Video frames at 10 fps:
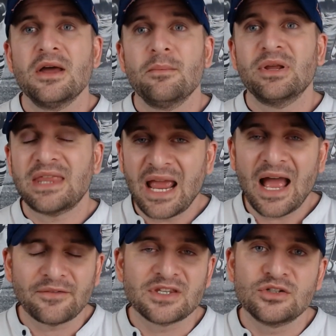But they
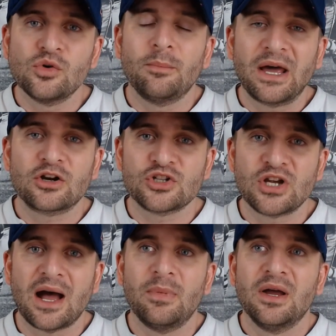have to do a better
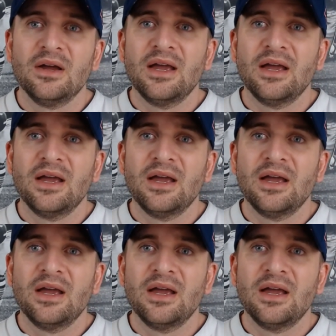job.